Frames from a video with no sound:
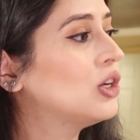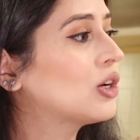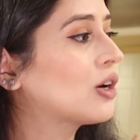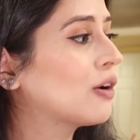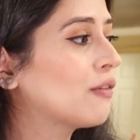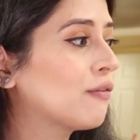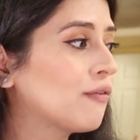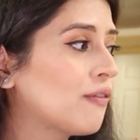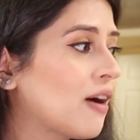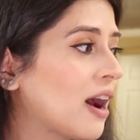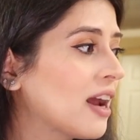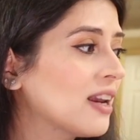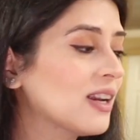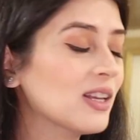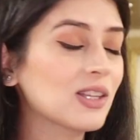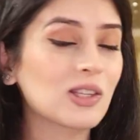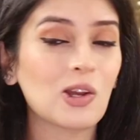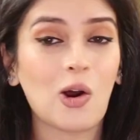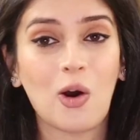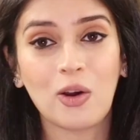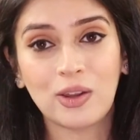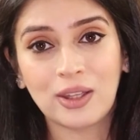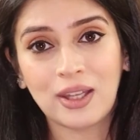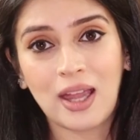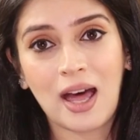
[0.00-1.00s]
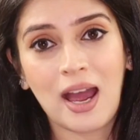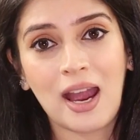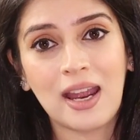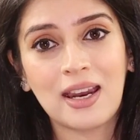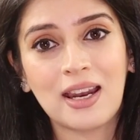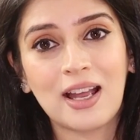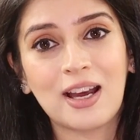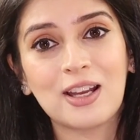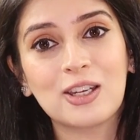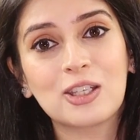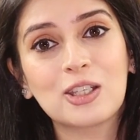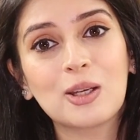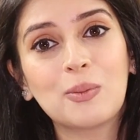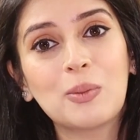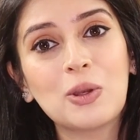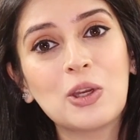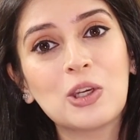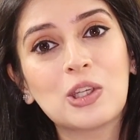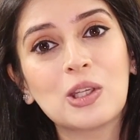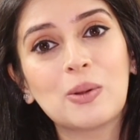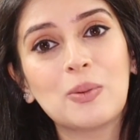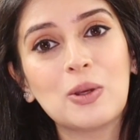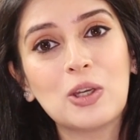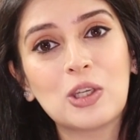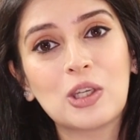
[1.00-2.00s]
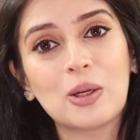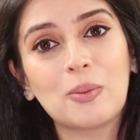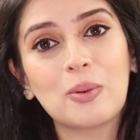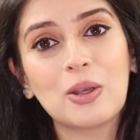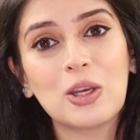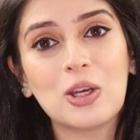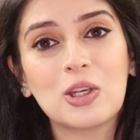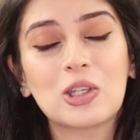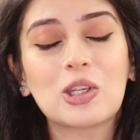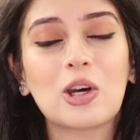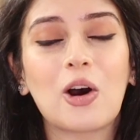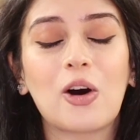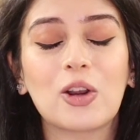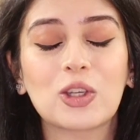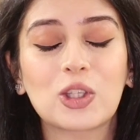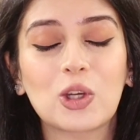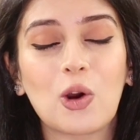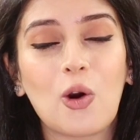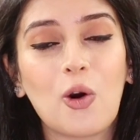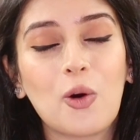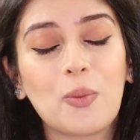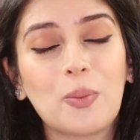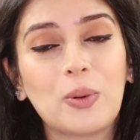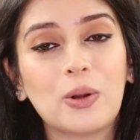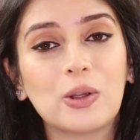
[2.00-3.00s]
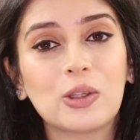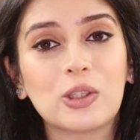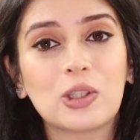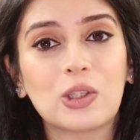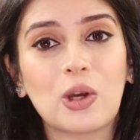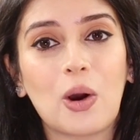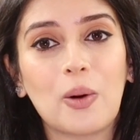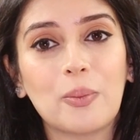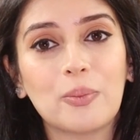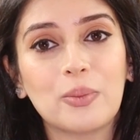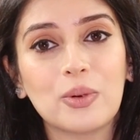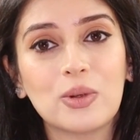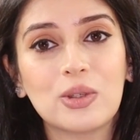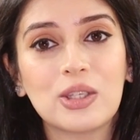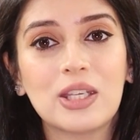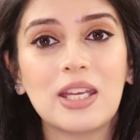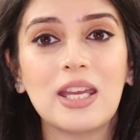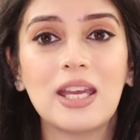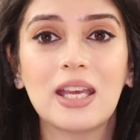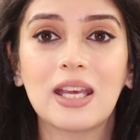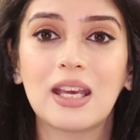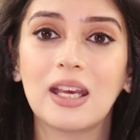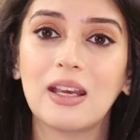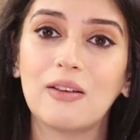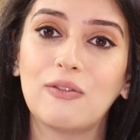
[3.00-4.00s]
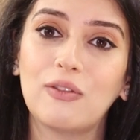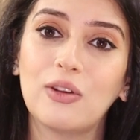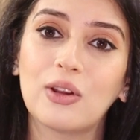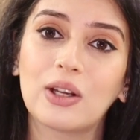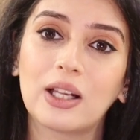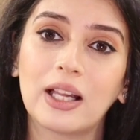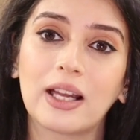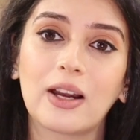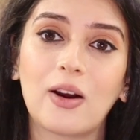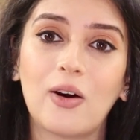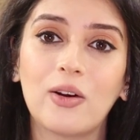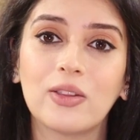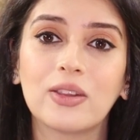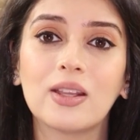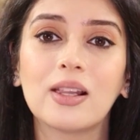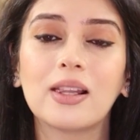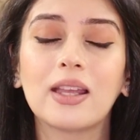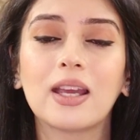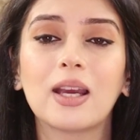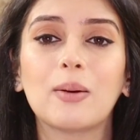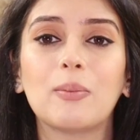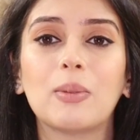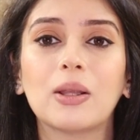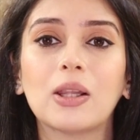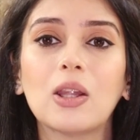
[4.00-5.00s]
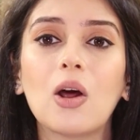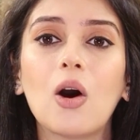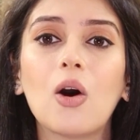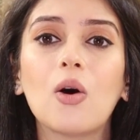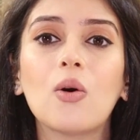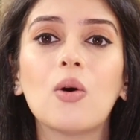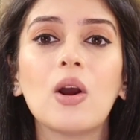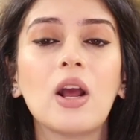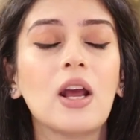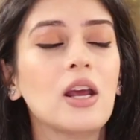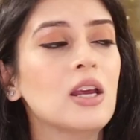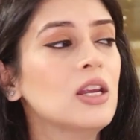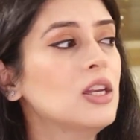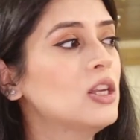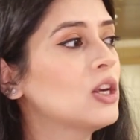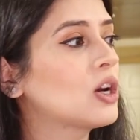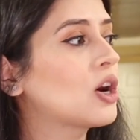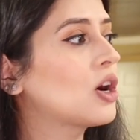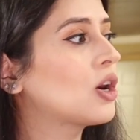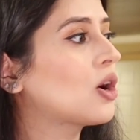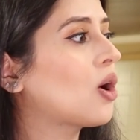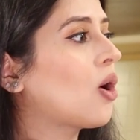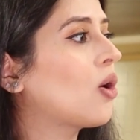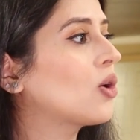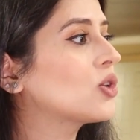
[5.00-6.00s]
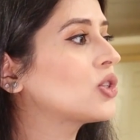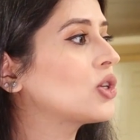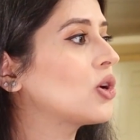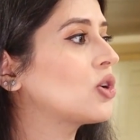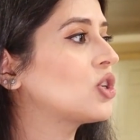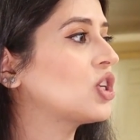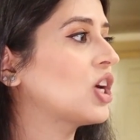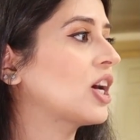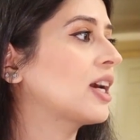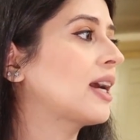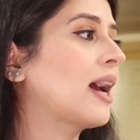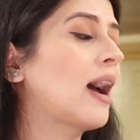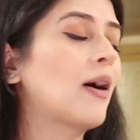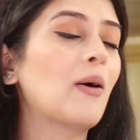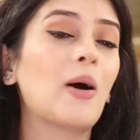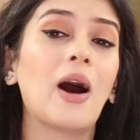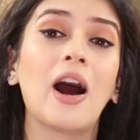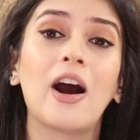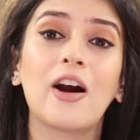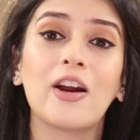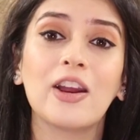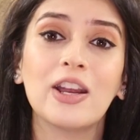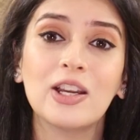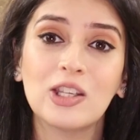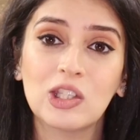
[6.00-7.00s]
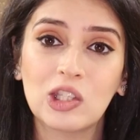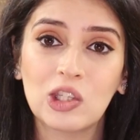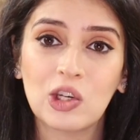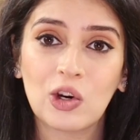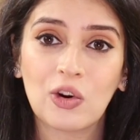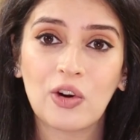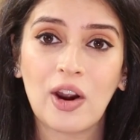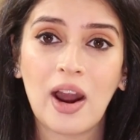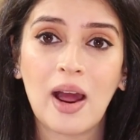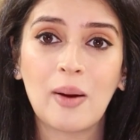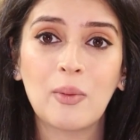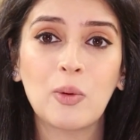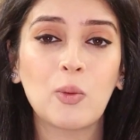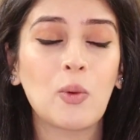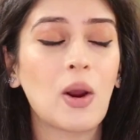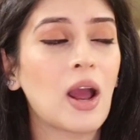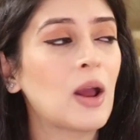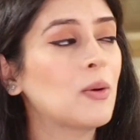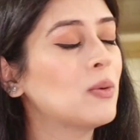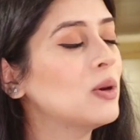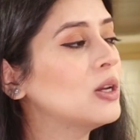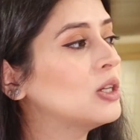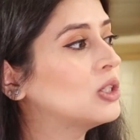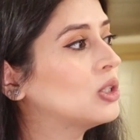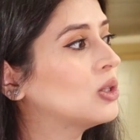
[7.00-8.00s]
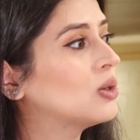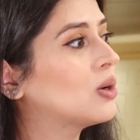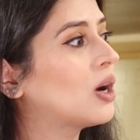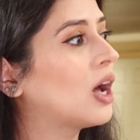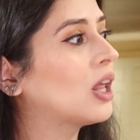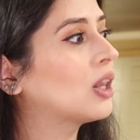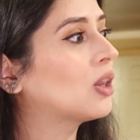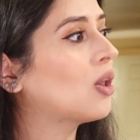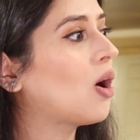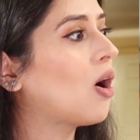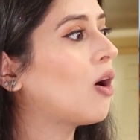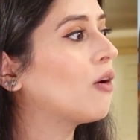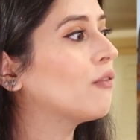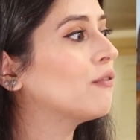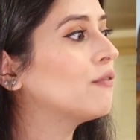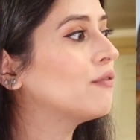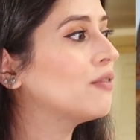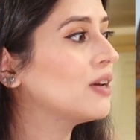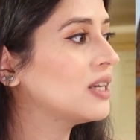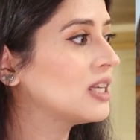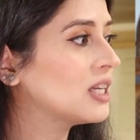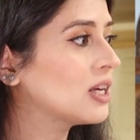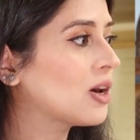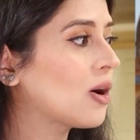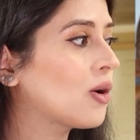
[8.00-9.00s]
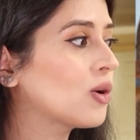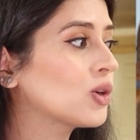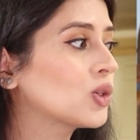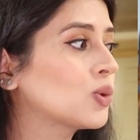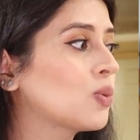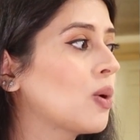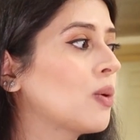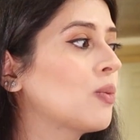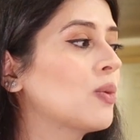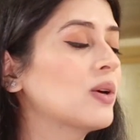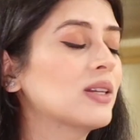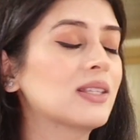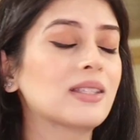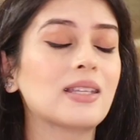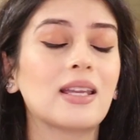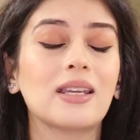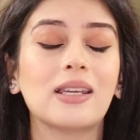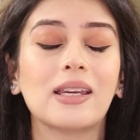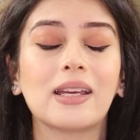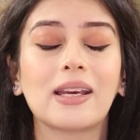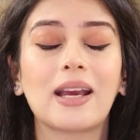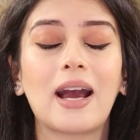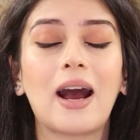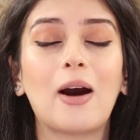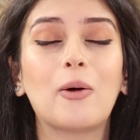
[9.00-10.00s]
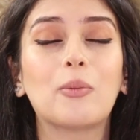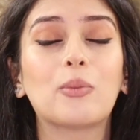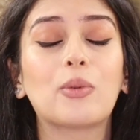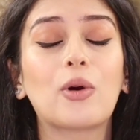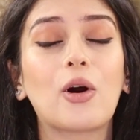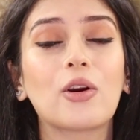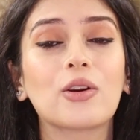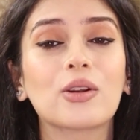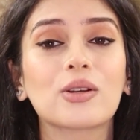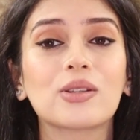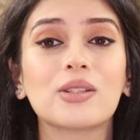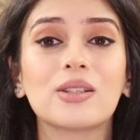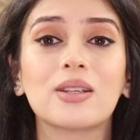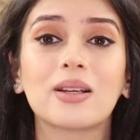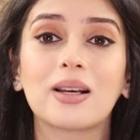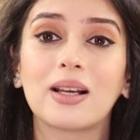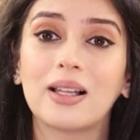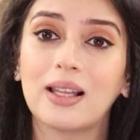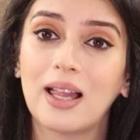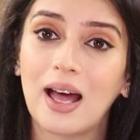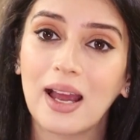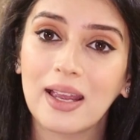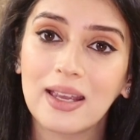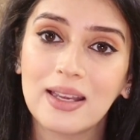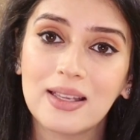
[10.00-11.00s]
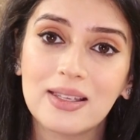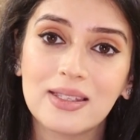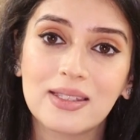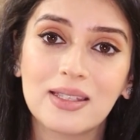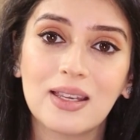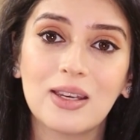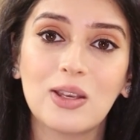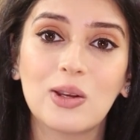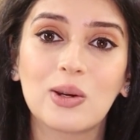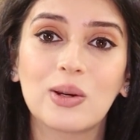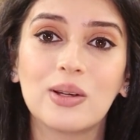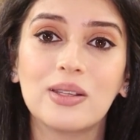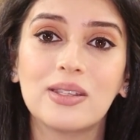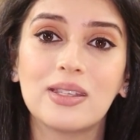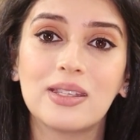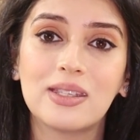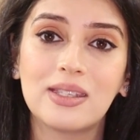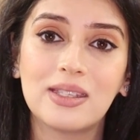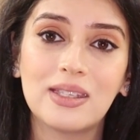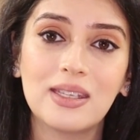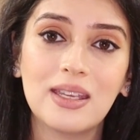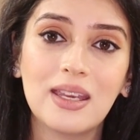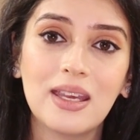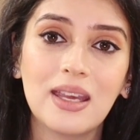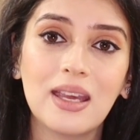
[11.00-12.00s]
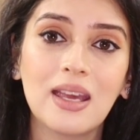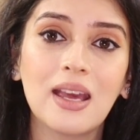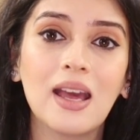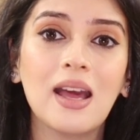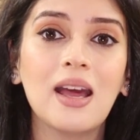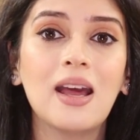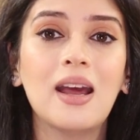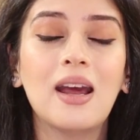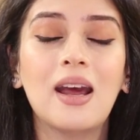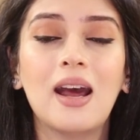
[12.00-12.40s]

You can find us online at www.opal.boutique. If you click on the link below, you can also check out our Instagram where we do a lot of videos when we're sending out products to clients and you can see